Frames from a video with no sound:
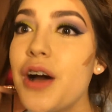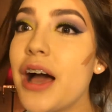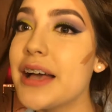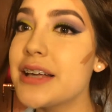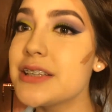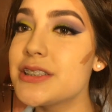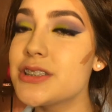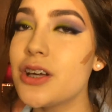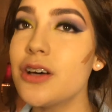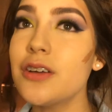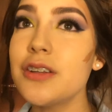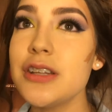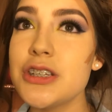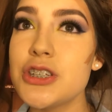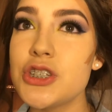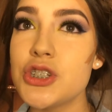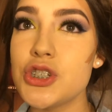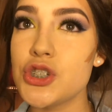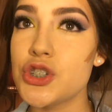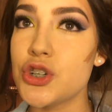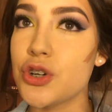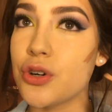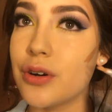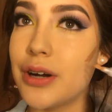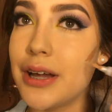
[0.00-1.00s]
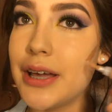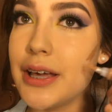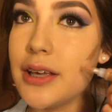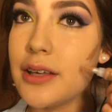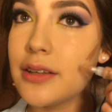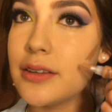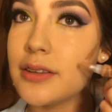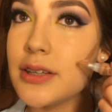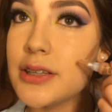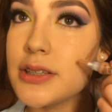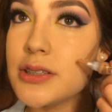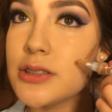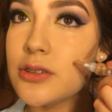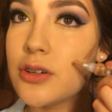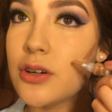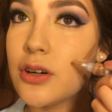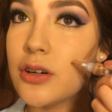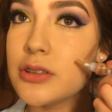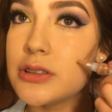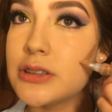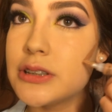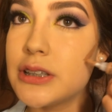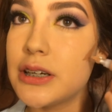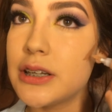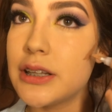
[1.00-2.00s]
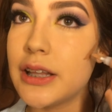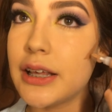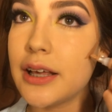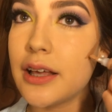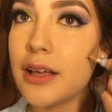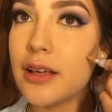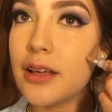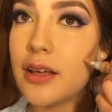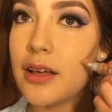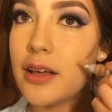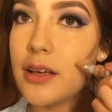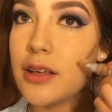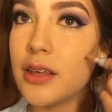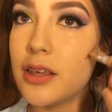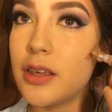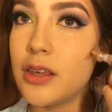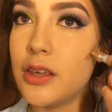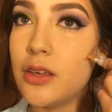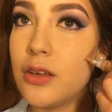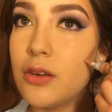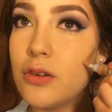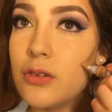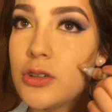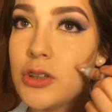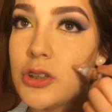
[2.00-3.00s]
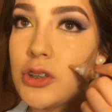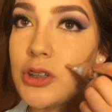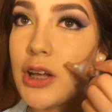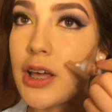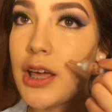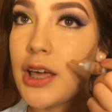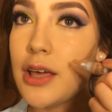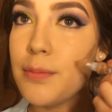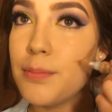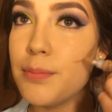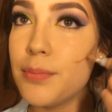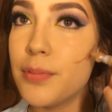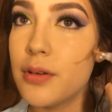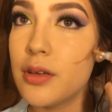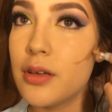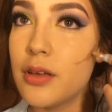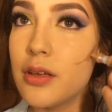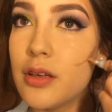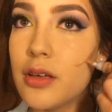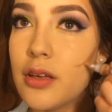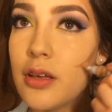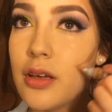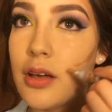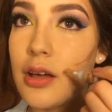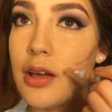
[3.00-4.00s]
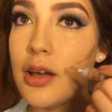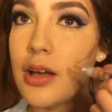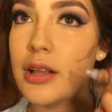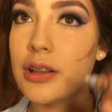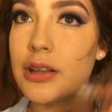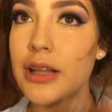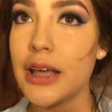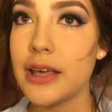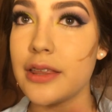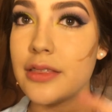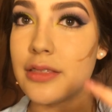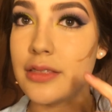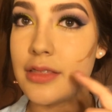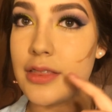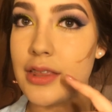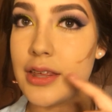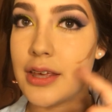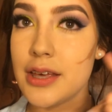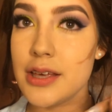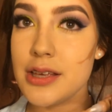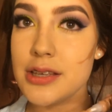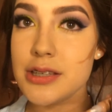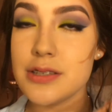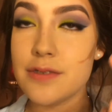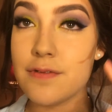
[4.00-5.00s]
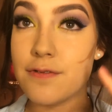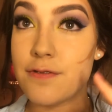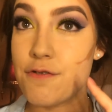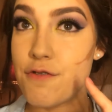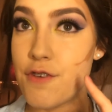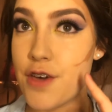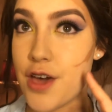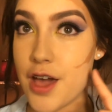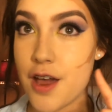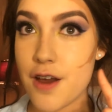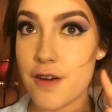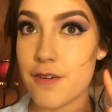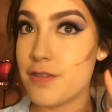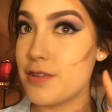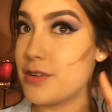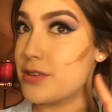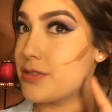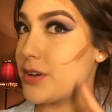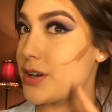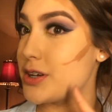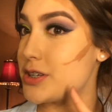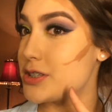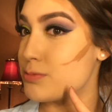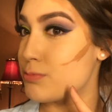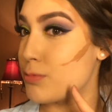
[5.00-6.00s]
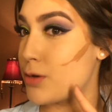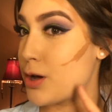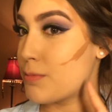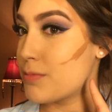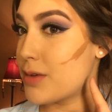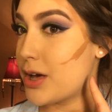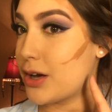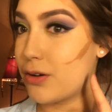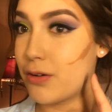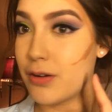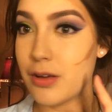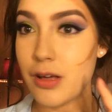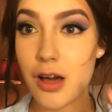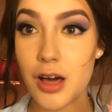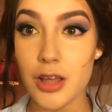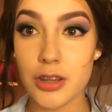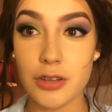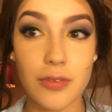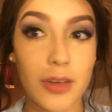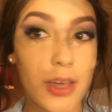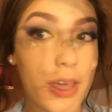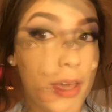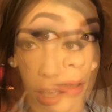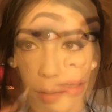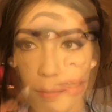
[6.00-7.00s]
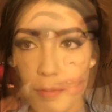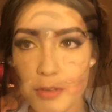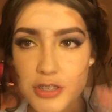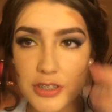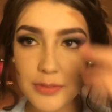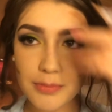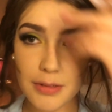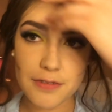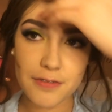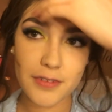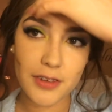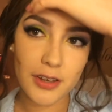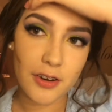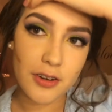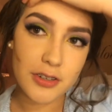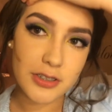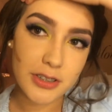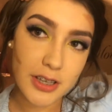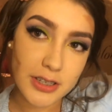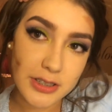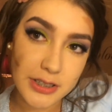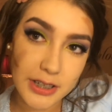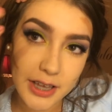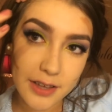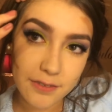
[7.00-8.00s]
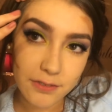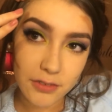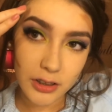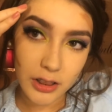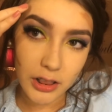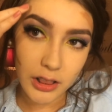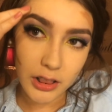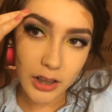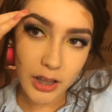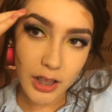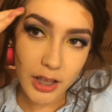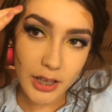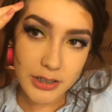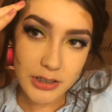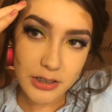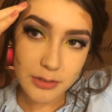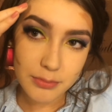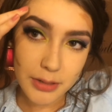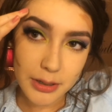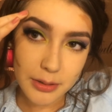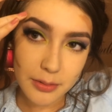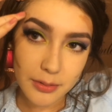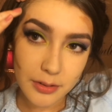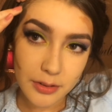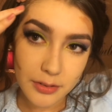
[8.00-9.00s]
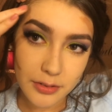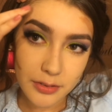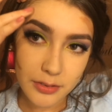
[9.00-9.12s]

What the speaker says: I saw this trick this girl did, like a U shape, like this, very small. I'm not going all the way. I'm using my fingers because I have a lot on my